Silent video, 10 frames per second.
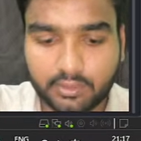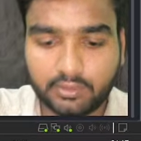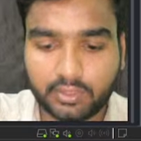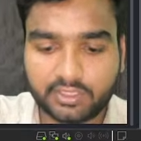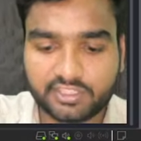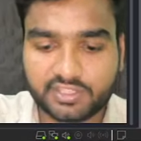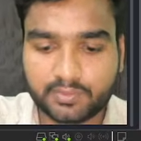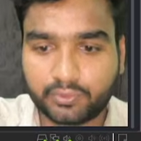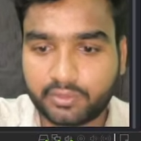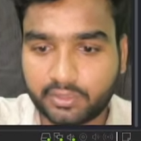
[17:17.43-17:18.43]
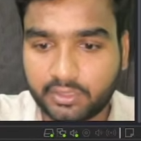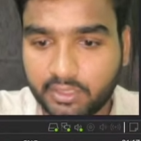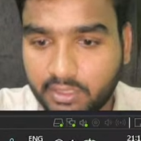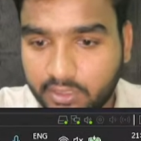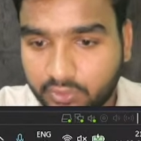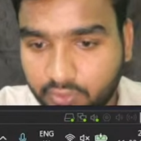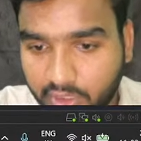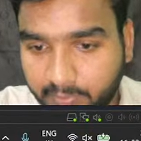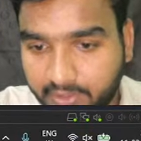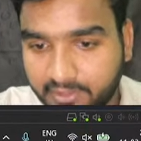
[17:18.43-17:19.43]
You can just put your
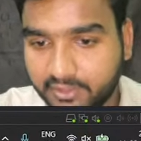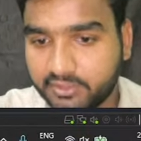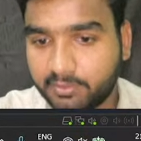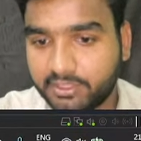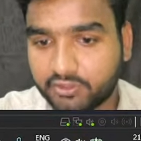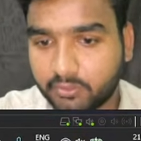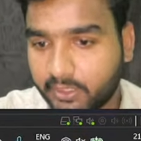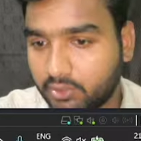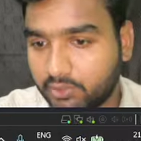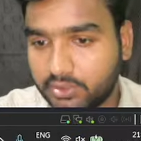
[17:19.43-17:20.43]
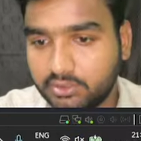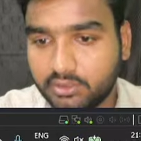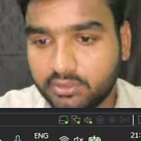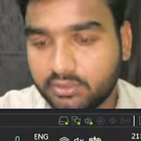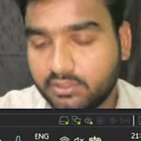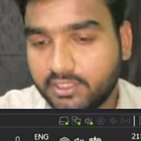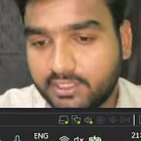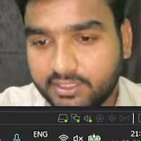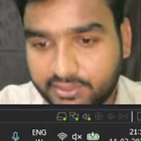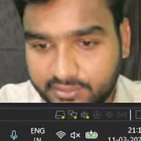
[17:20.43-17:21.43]
name here in the place of hello world.
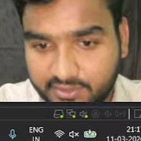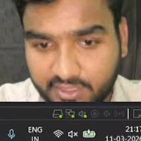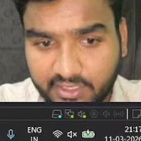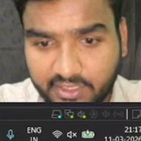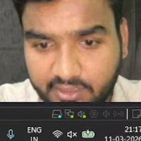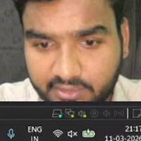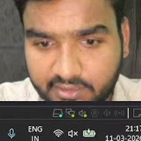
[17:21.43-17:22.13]
Just run it.